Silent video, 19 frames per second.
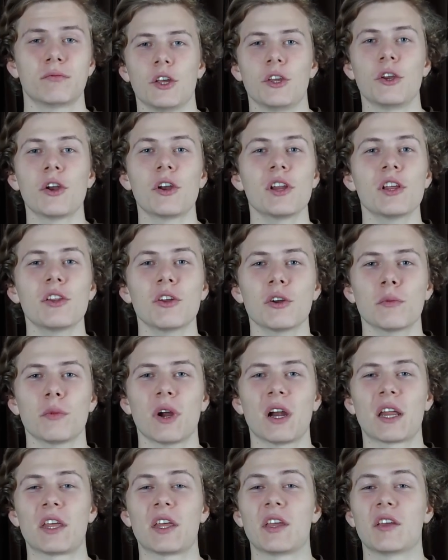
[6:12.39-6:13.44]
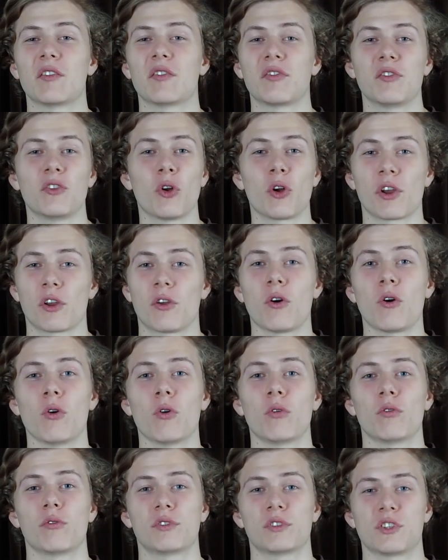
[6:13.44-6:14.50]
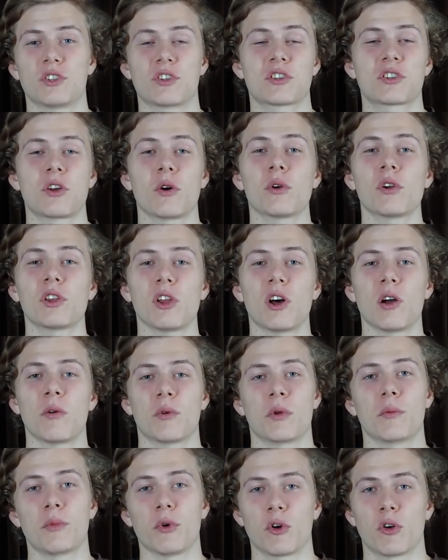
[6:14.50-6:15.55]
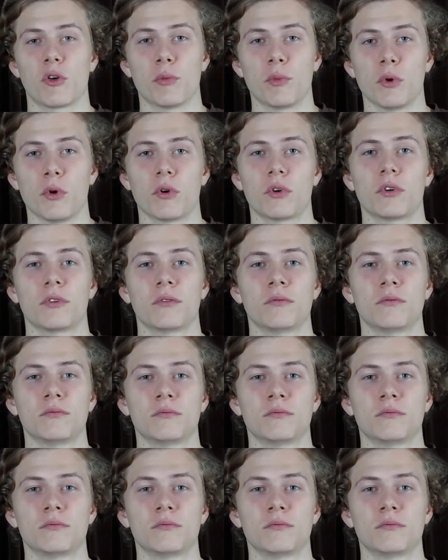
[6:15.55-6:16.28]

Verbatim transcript: You don't need a lot of money, if not at all, to just go in the library and borrow a book.